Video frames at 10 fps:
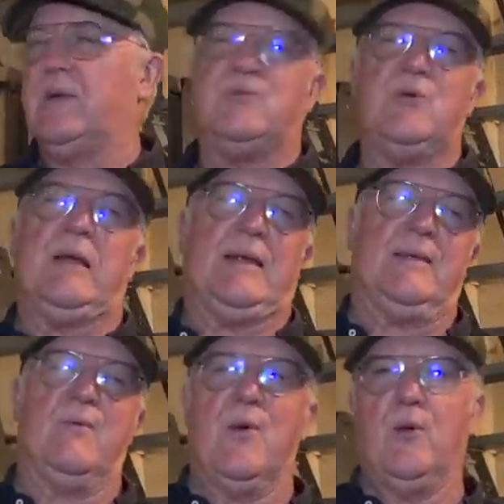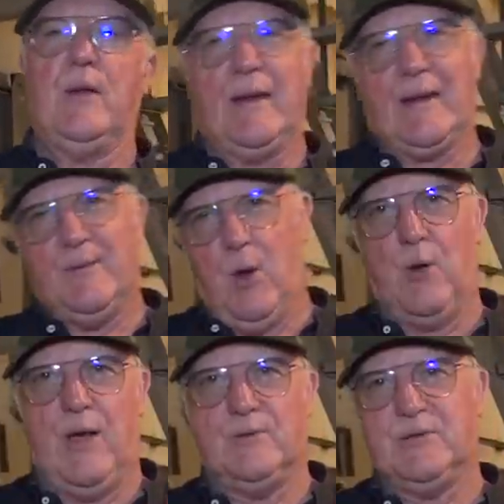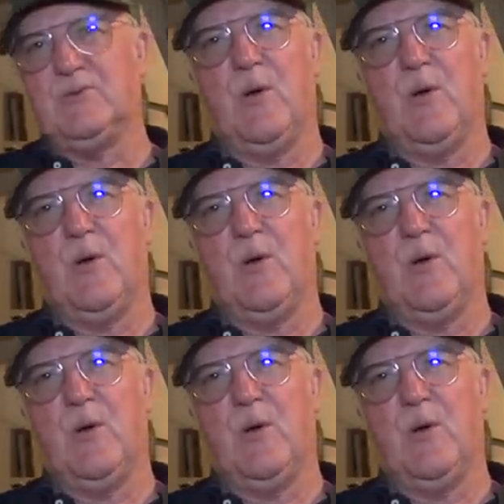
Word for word: But really, they were only little blockhouses